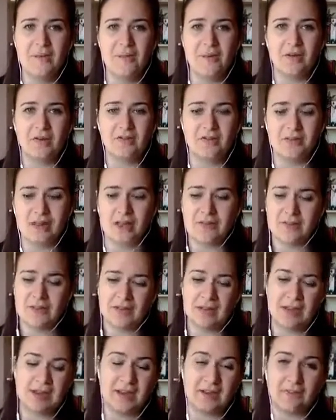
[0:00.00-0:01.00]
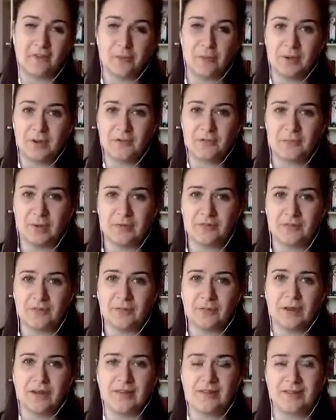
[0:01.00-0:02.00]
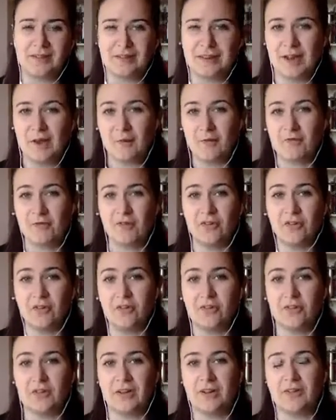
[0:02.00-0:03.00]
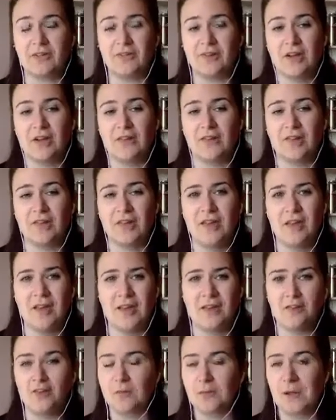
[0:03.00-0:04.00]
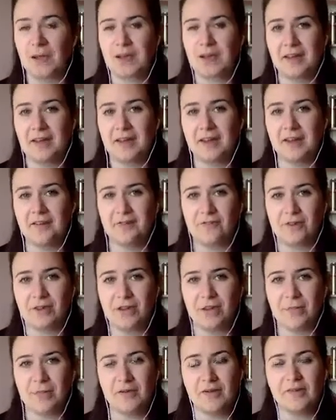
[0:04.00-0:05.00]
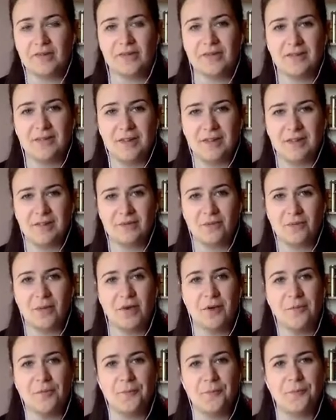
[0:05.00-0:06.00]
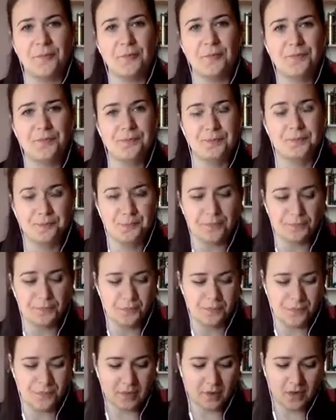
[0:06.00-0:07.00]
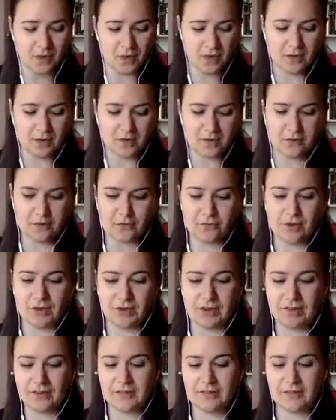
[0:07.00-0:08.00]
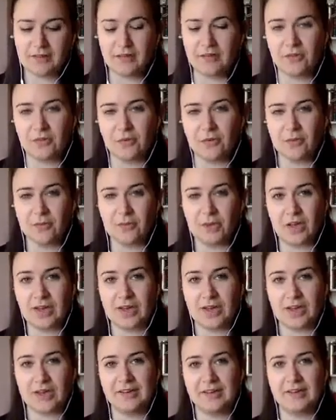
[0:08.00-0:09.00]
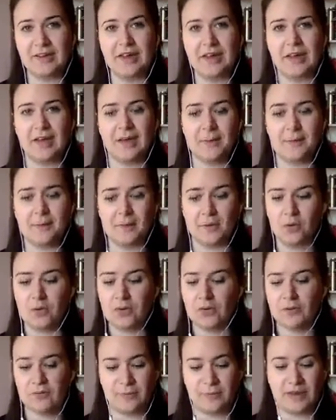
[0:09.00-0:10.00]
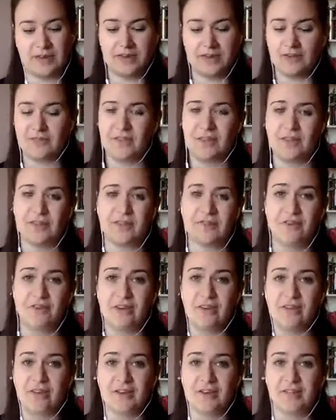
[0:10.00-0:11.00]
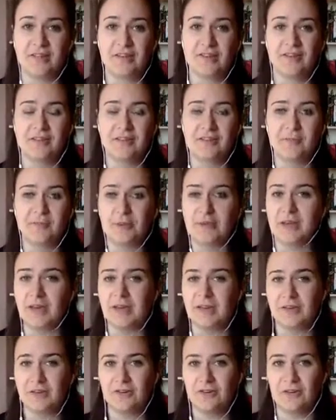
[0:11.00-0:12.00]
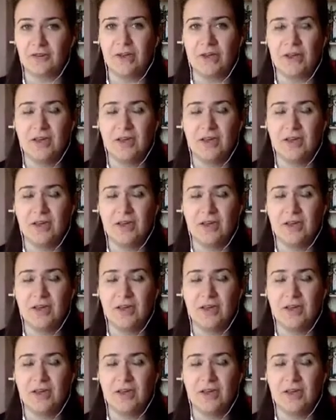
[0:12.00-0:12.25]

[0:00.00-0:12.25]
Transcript: but just having that extra bit of buffer space is going to help reduce any stress and just plan ahead for any emergencies as well. So really this does all tie in, all the information I've said really ties into speaking to